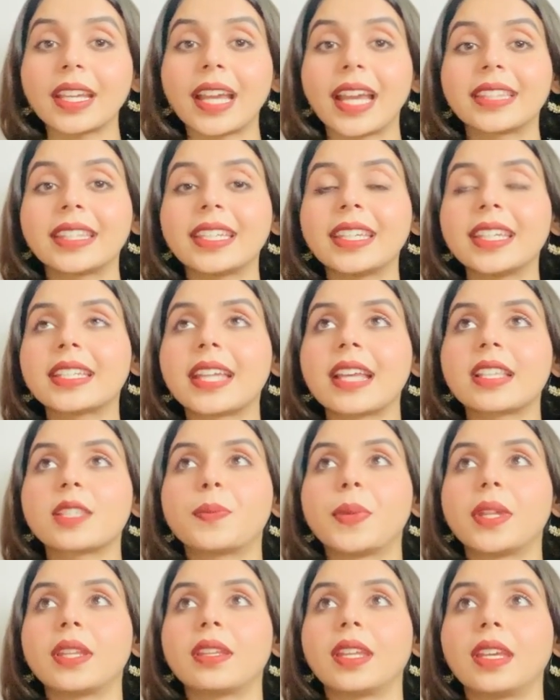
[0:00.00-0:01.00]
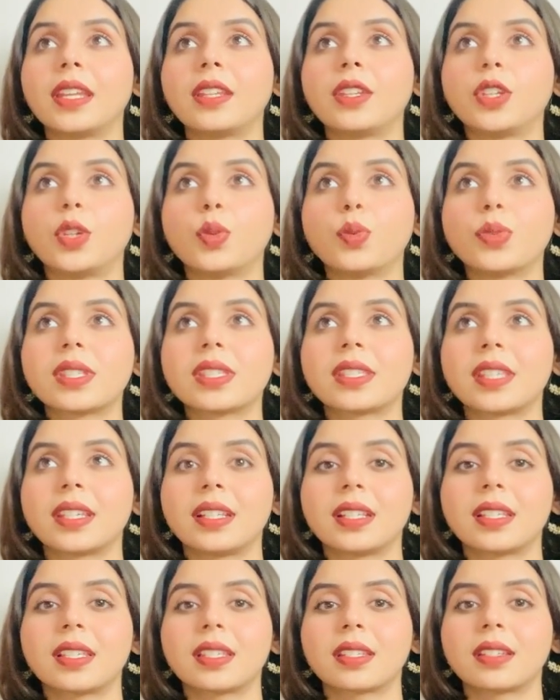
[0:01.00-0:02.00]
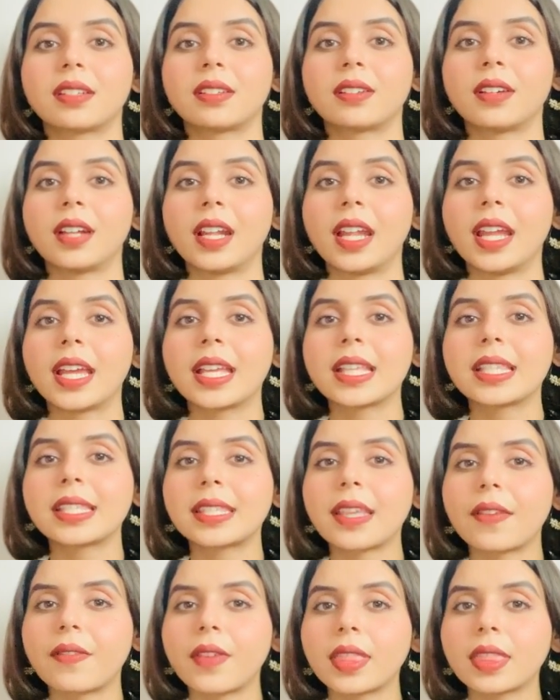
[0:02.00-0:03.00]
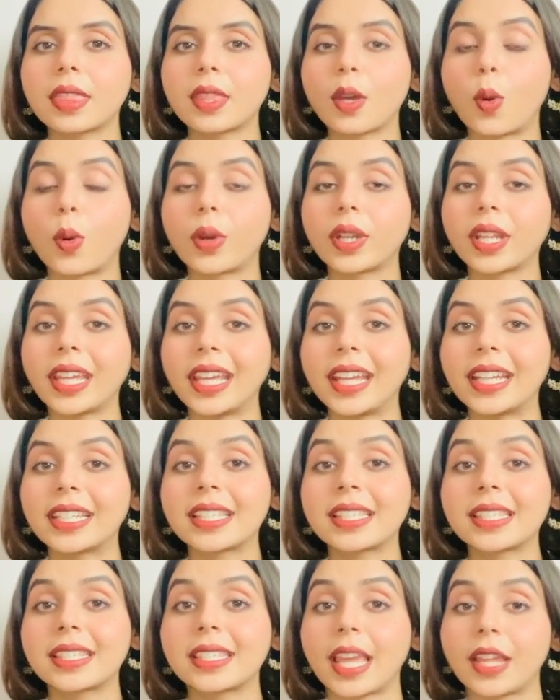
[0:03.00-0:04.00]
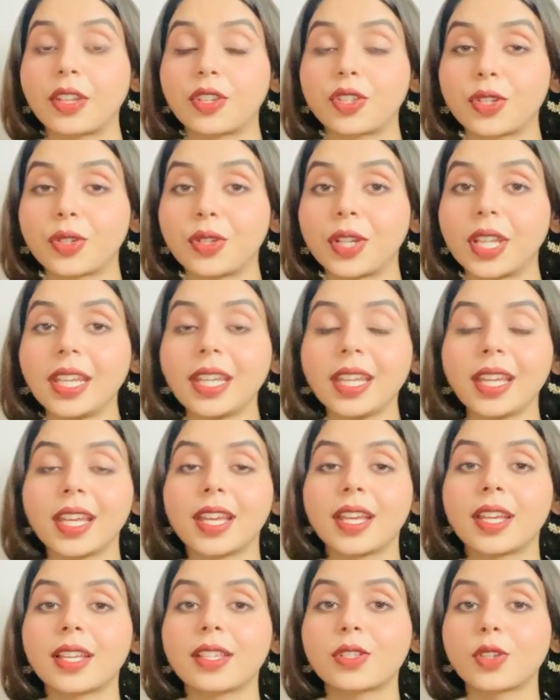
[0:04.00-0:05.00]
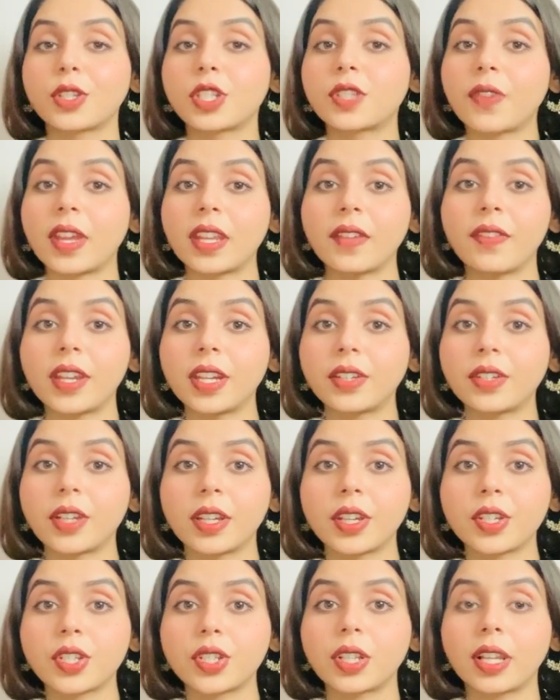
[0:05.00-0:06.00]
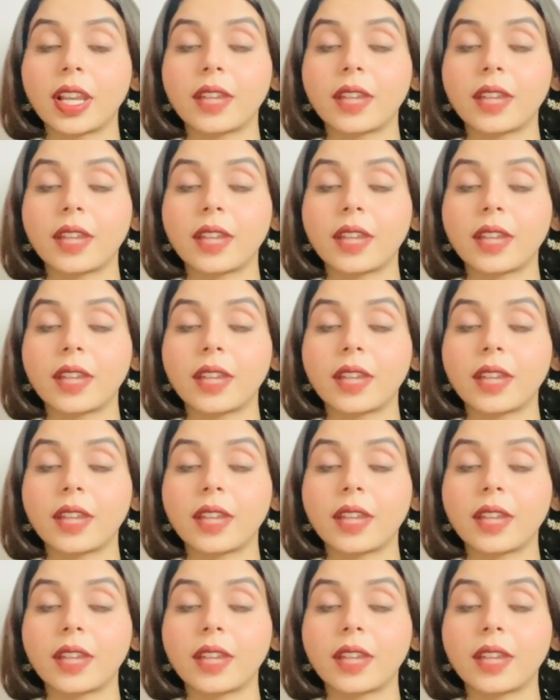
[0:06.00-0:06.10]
I think it has been in use since 7th or 8th century, so it's very traditional.